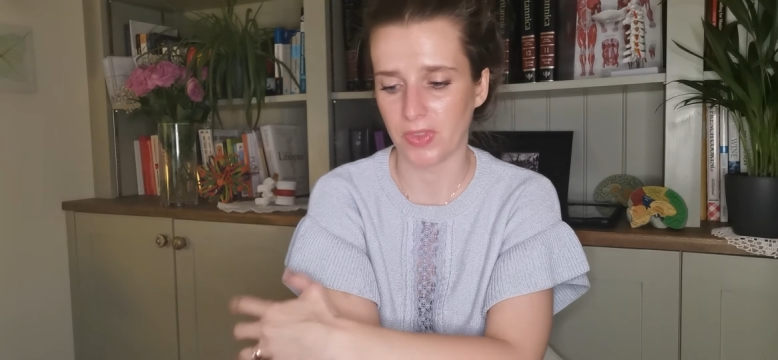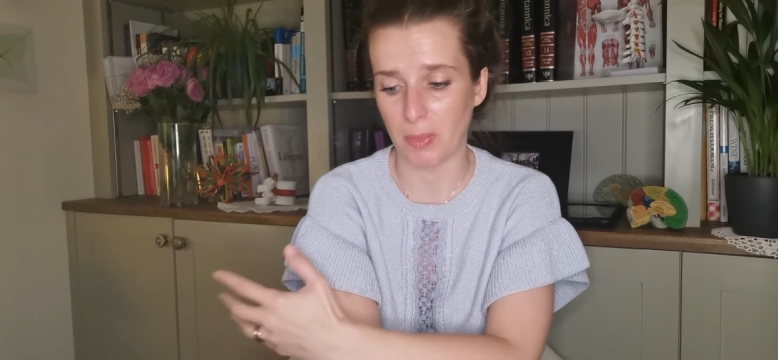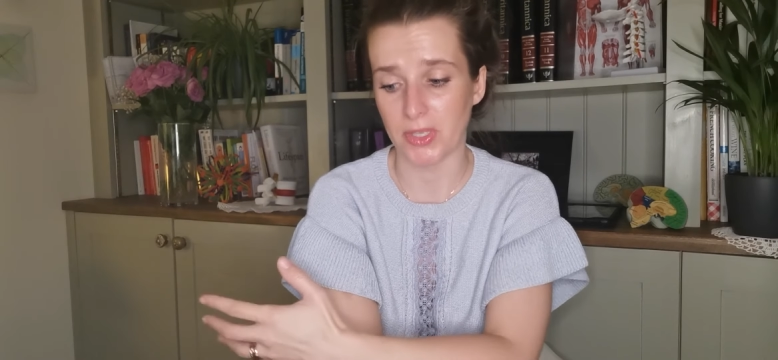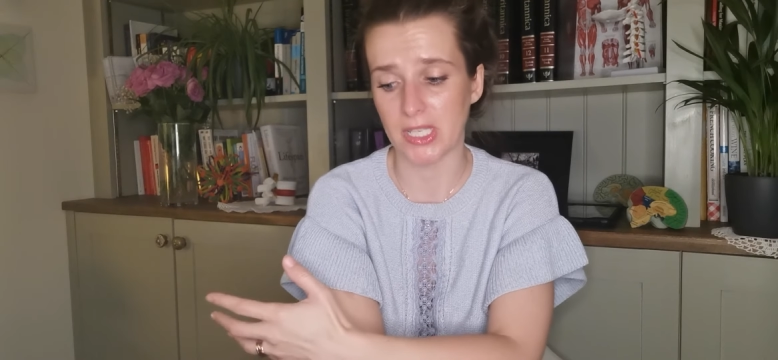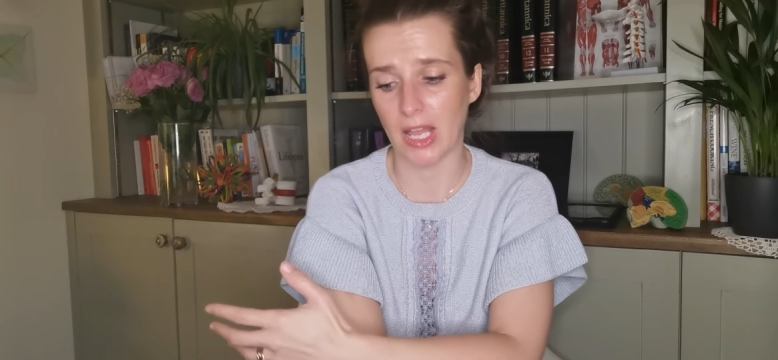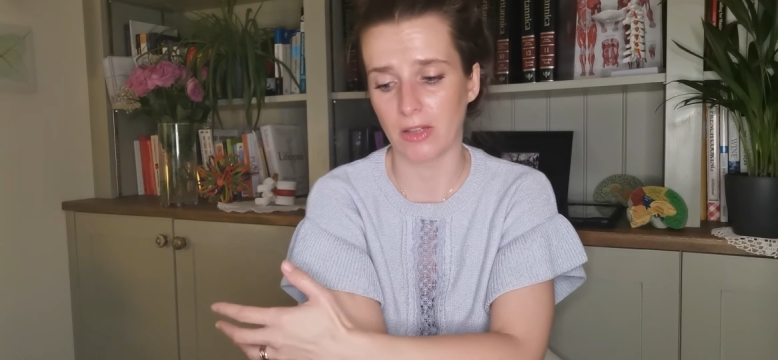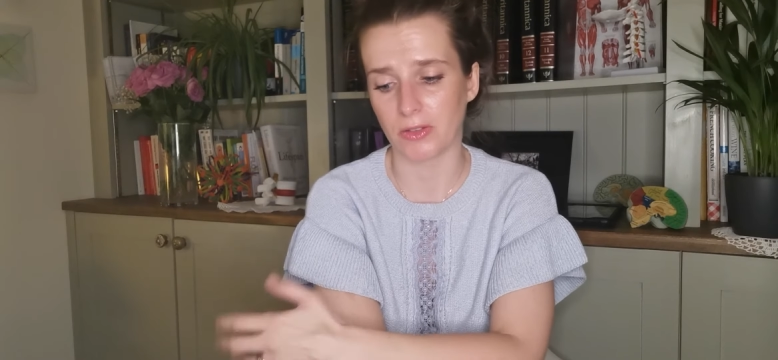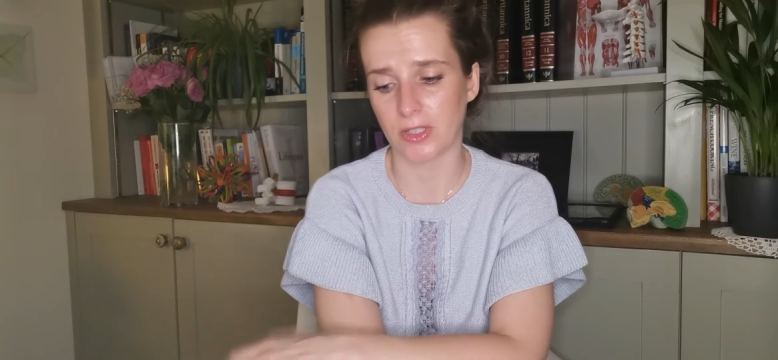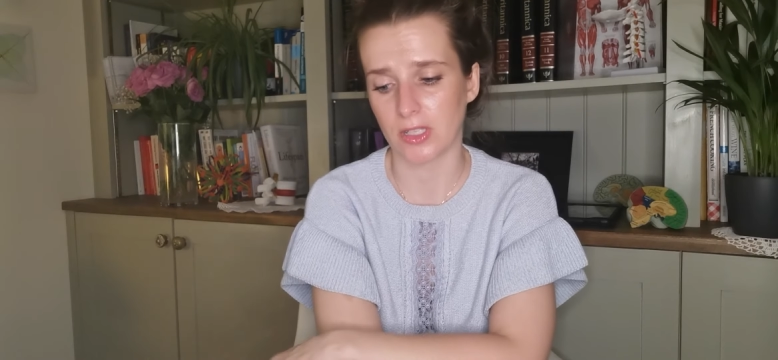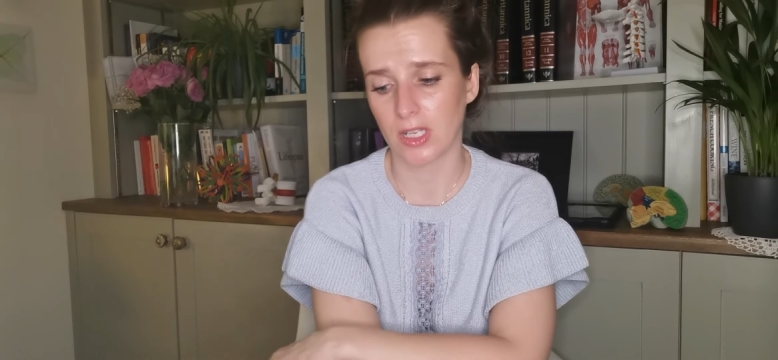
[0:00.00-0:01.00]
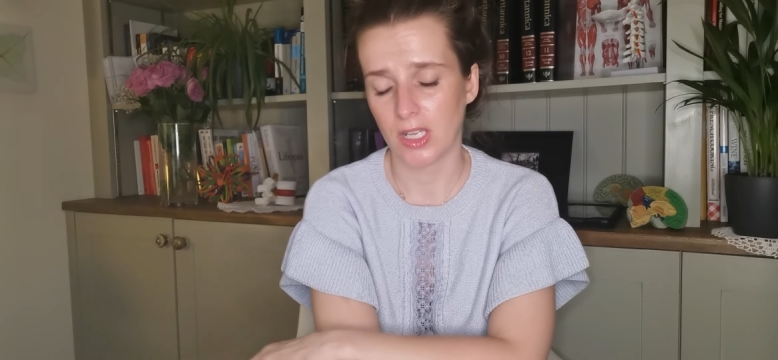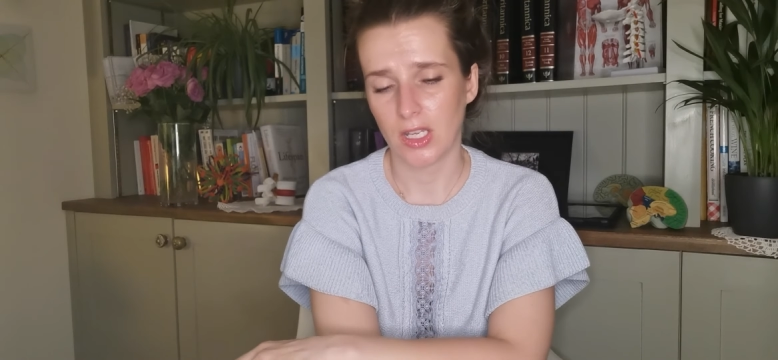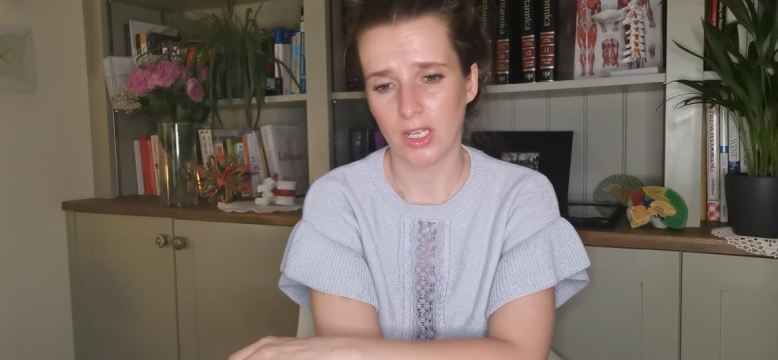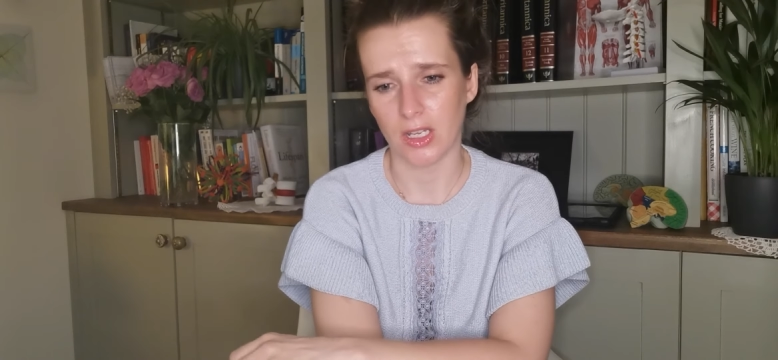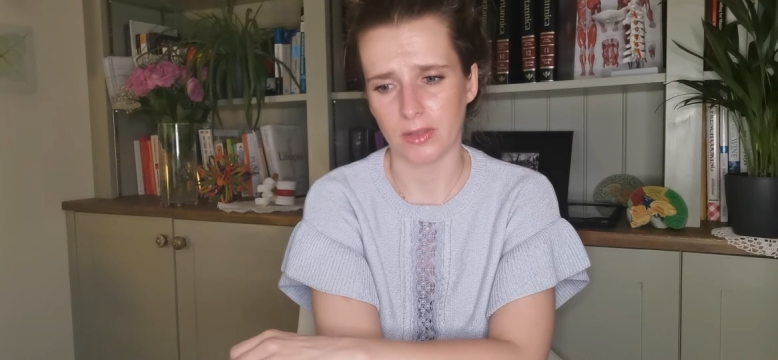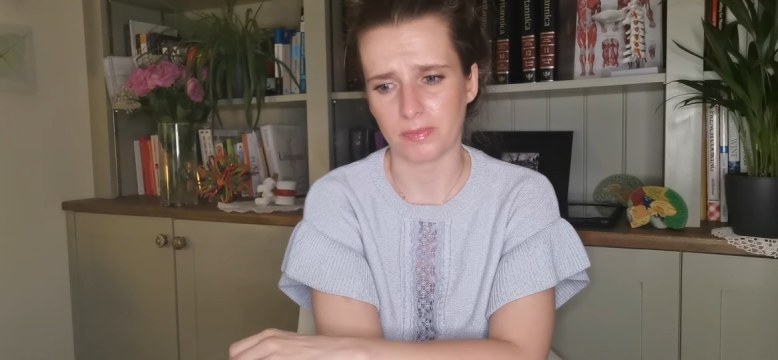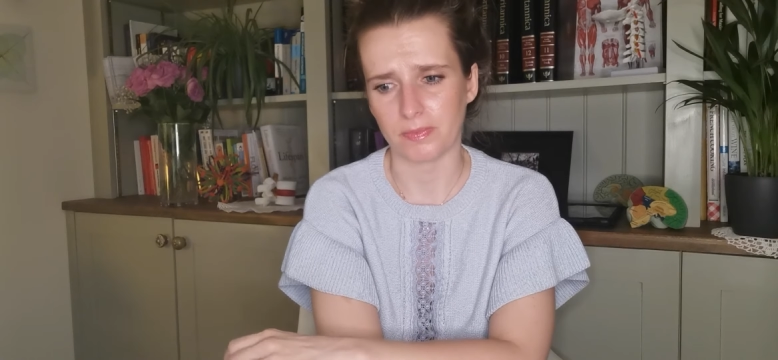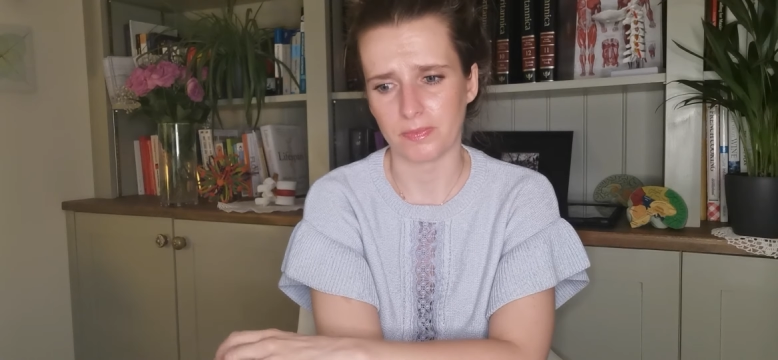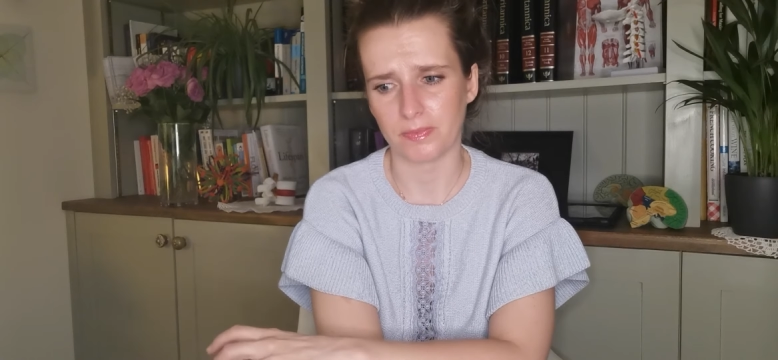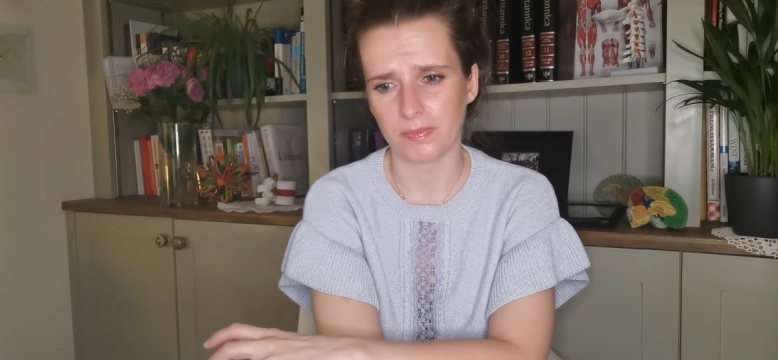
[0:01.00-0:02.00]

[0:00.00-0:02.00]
themselves, um,